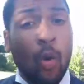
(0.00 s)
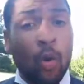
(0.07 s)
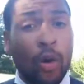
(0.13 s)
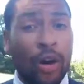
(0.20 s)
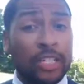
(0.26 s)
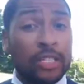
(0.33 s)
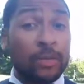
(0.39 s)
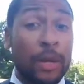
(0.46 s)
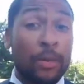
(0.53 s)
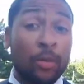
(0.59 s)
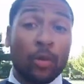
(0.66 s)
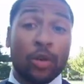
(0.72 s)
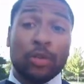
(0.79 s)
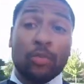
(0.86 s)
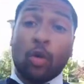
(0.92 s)
Whereas
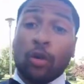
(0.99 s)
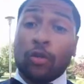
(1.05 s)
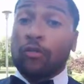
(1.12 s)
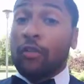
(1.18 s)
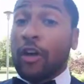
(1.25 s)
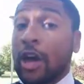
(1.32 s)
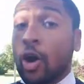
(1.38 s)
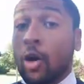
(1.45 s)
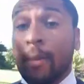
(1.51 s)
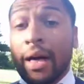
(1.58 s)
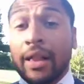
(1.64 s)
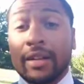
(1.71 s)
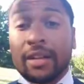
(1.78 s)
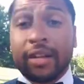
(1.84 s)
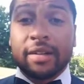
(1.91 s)
people with more
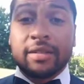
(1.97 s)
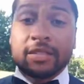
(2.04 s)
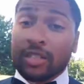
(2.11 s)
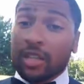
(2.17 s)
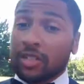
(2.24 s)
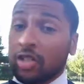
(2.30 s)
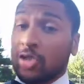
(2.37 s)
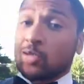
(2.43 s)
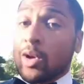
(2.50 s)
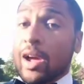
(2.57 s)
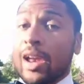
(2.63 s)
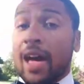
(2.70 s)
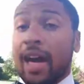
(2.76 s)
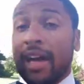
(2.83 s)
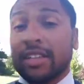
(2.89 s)
pheomelanin, such as
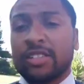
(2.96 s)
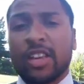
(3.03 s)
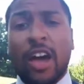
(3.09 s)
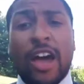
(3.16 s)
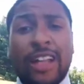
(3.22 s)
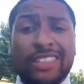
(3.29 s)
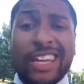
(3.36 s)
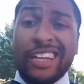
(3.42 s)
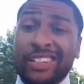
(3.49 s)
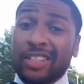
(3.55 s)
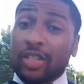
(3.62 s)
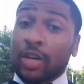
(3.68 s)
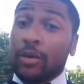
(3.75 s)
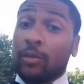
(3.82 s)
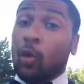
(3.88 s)
redheads, tend
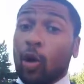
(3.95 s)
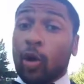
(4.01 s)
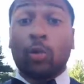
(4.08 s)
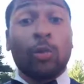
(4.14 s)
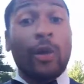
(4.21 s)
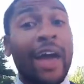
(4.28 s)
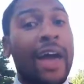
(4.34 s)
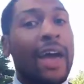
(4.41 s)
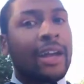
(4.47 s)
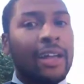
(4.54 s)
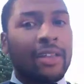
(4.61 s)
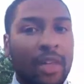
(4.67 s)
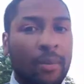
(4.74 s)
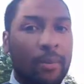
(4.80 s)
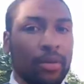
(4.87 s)
to turn more
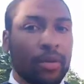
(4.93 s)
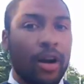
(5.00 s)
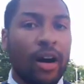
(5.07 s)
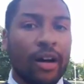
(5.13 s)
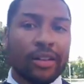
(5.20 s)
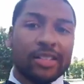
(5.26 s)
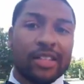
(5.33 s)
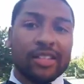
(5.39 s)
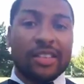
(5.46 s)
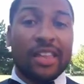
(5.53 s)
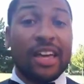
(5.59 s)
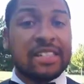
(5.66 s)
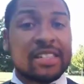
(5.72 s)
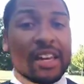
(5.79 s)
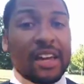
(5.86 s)
red than bronze as
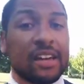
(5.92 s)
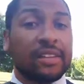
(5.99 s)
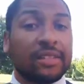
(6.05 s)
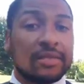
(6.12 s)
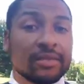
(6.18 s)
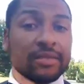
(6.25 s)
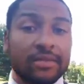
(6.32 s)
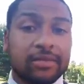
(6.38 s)
they tan.